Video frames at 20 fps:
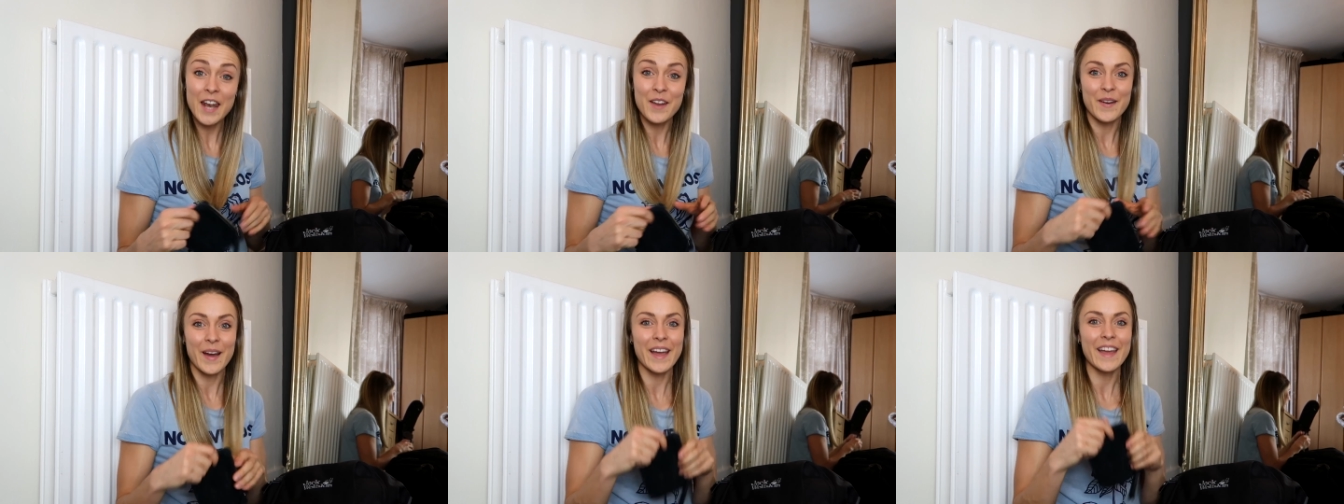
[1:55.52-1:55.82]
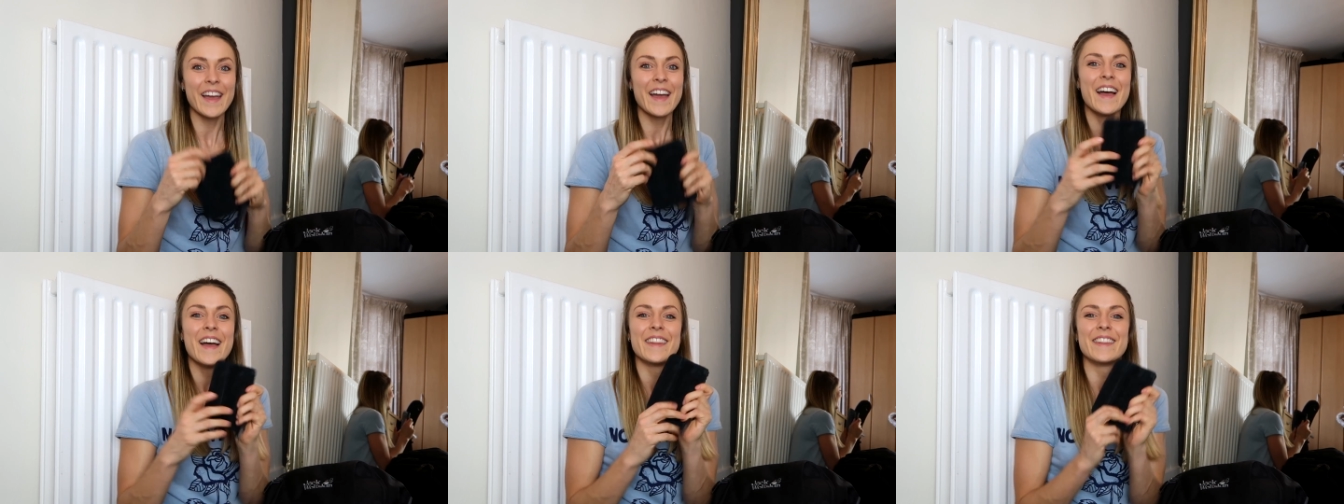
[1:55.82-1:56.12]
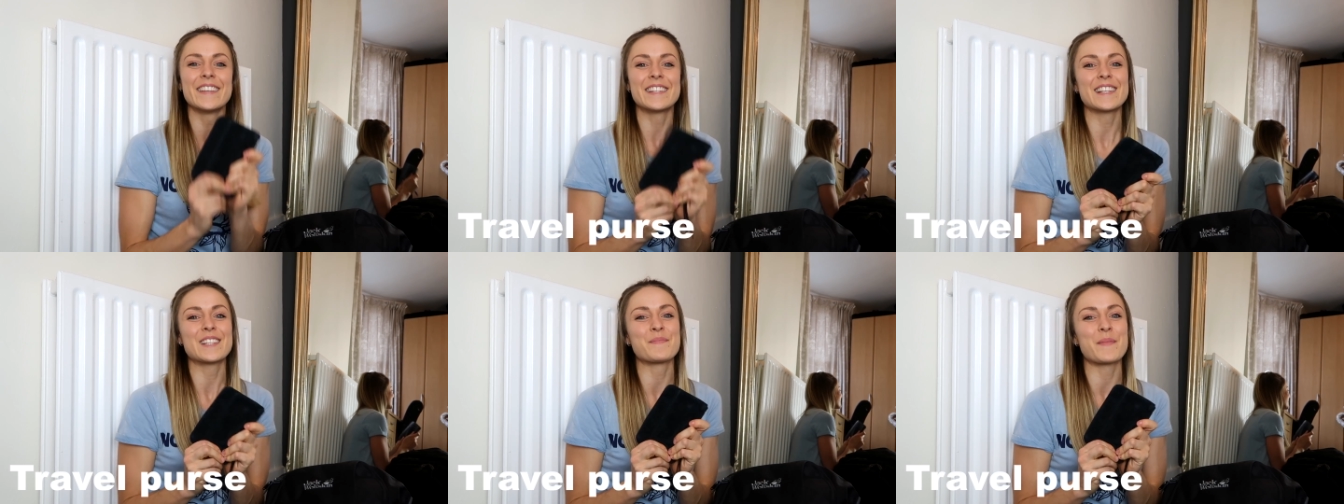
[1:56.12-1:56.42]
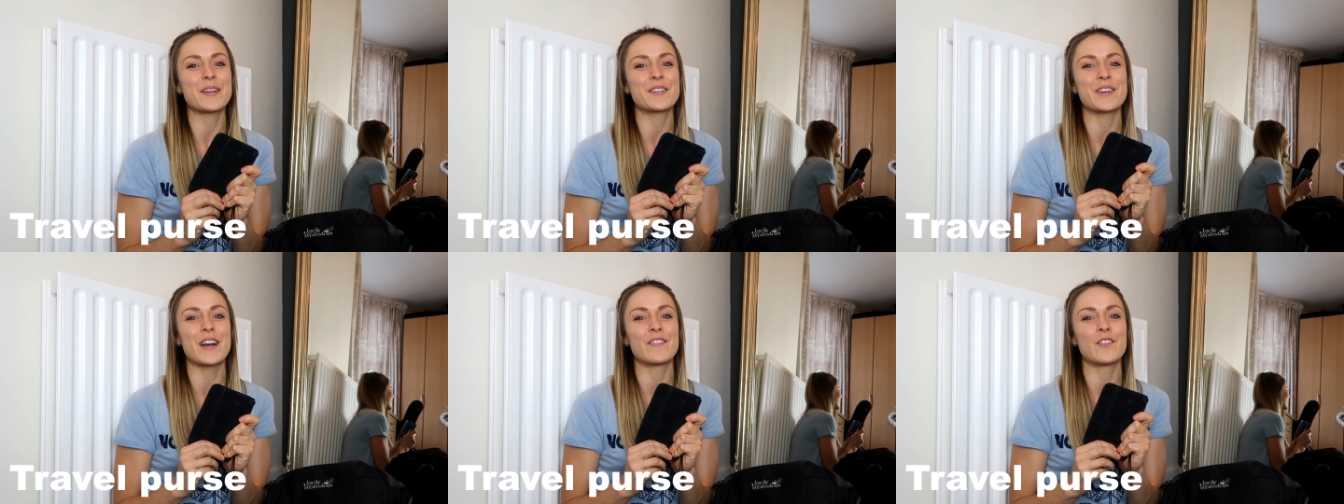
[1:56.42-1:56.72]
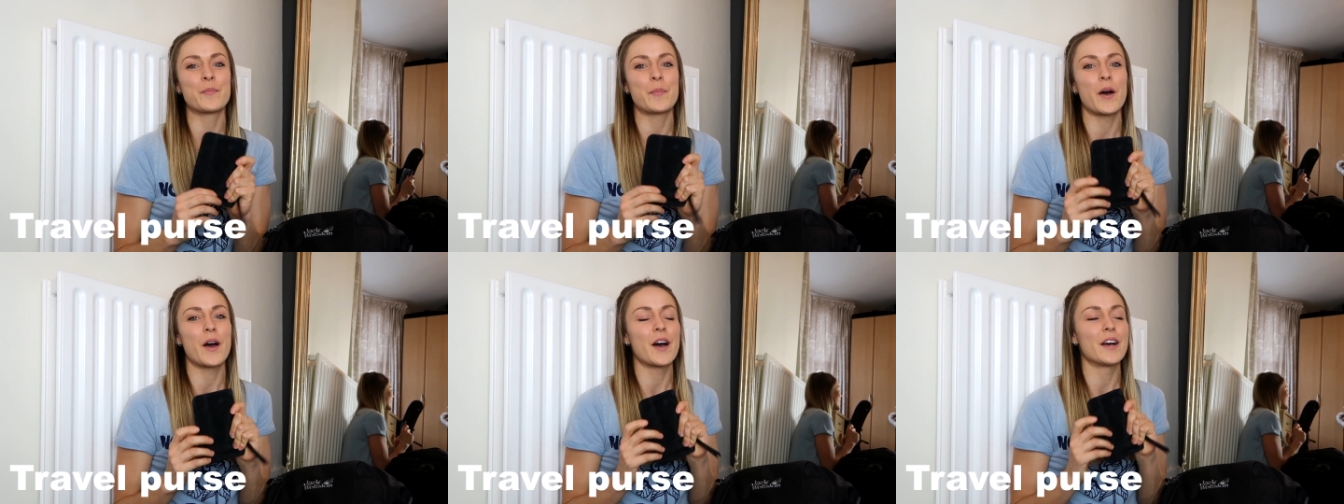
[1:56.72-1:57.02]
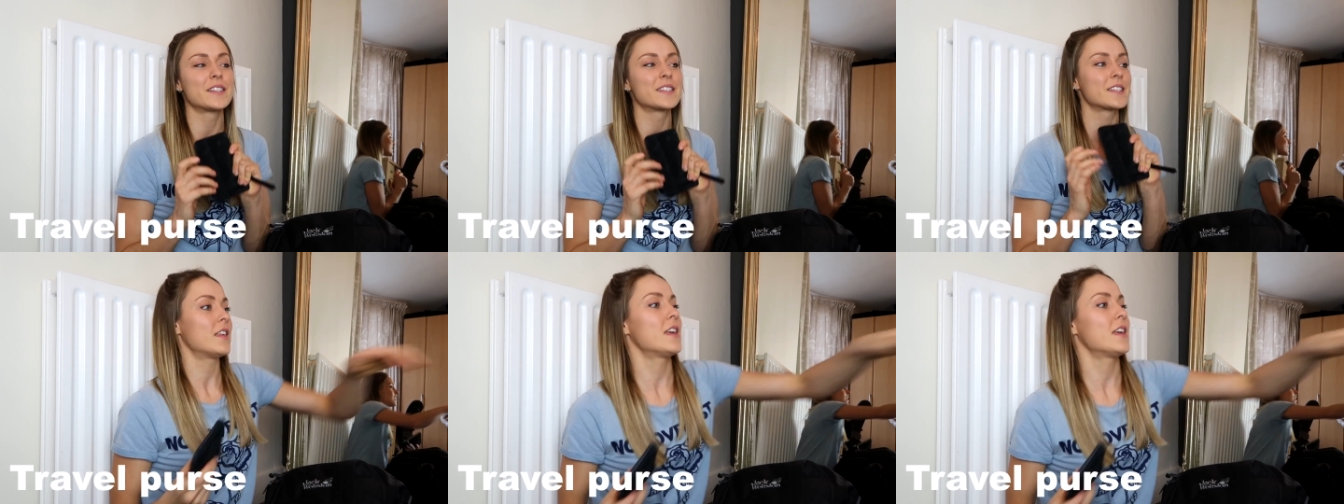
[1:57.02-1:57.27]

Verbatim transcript: Anyway, this is my travel purse.